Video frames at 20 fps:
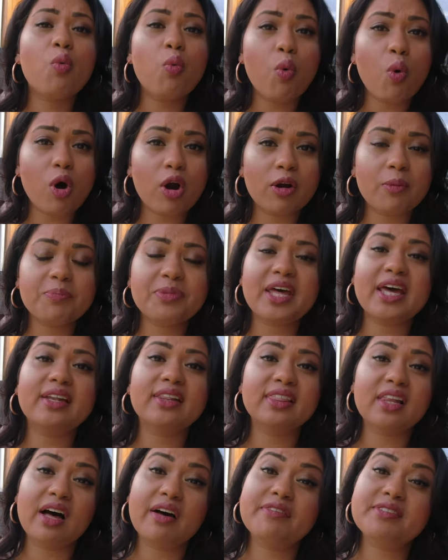warmth
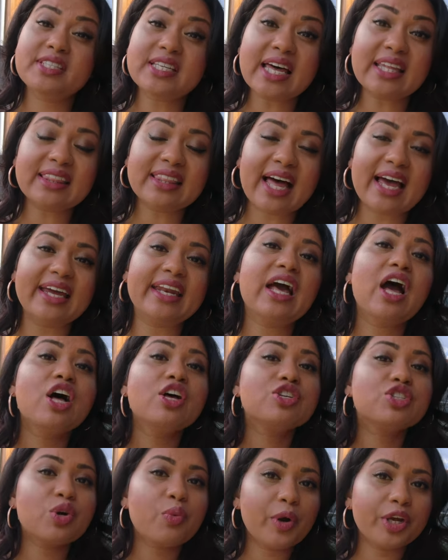and love sunlight.
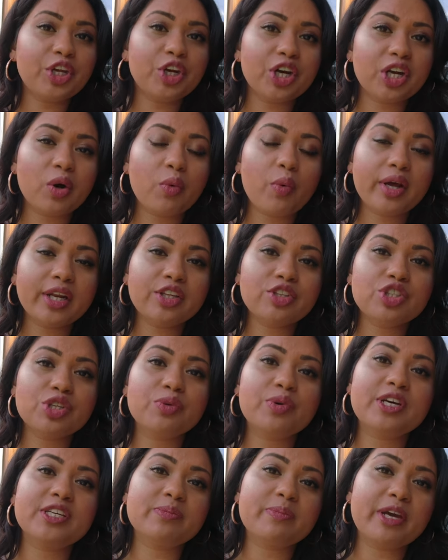So what you're gonna wanna
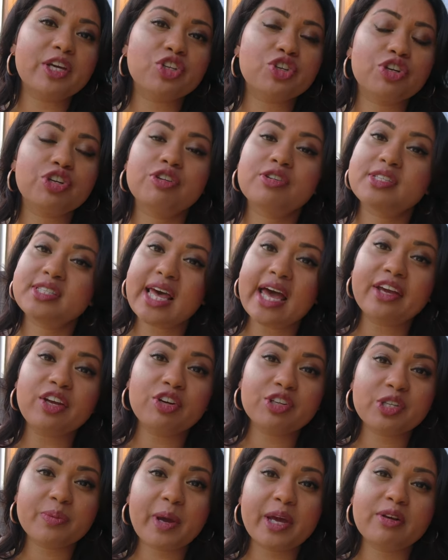do is make sure you set your
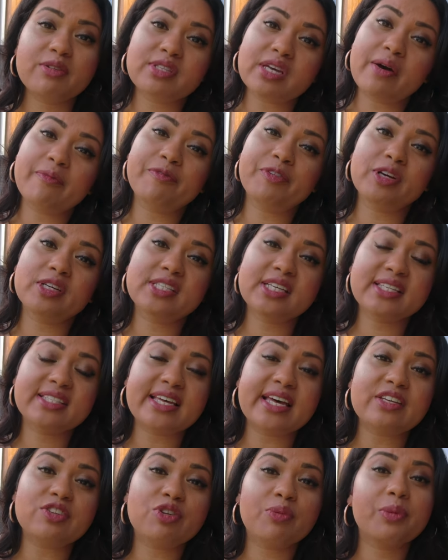tomatoes up for
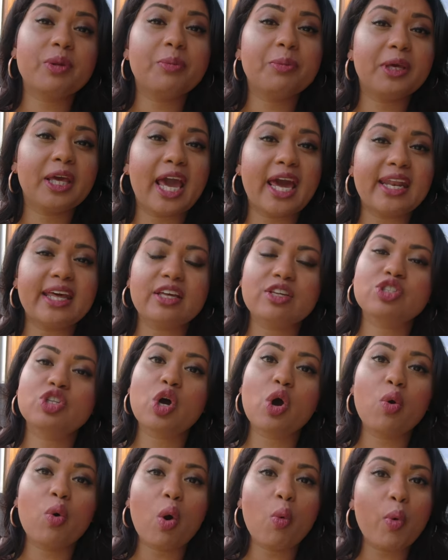success from the beginning.
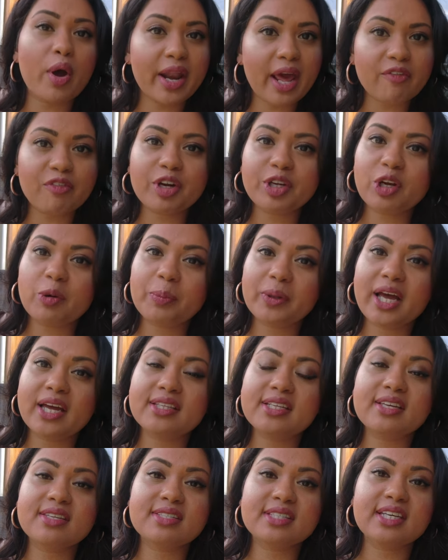So whenever you're
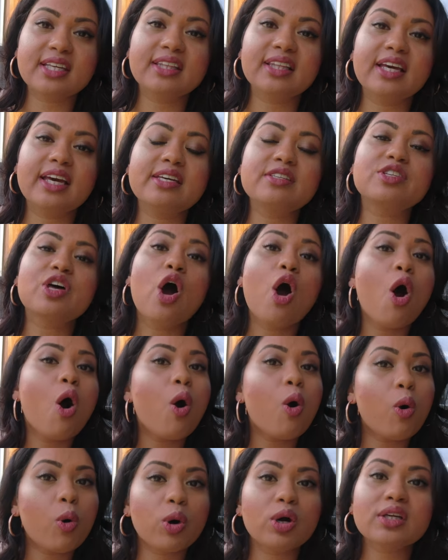planting seedlings
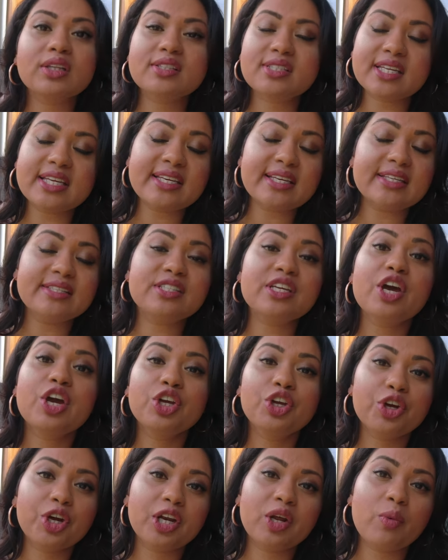or seeds,
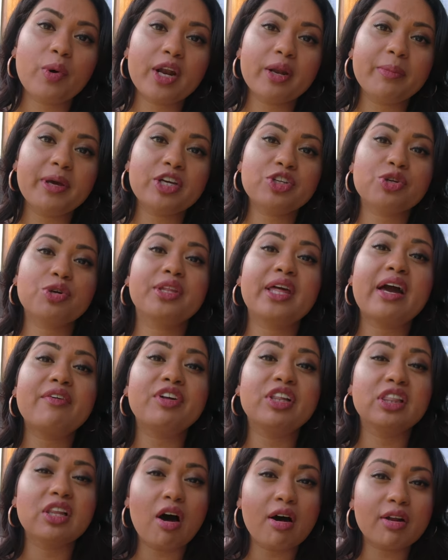you're gonna wanna make sure they have a
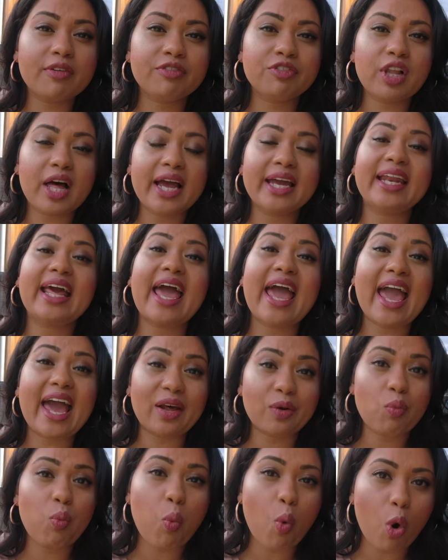lot of light
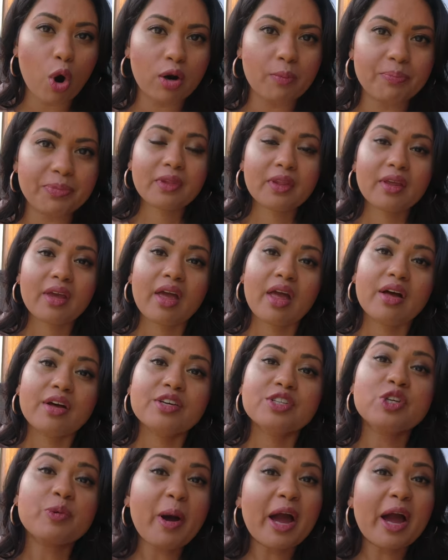and warmth. So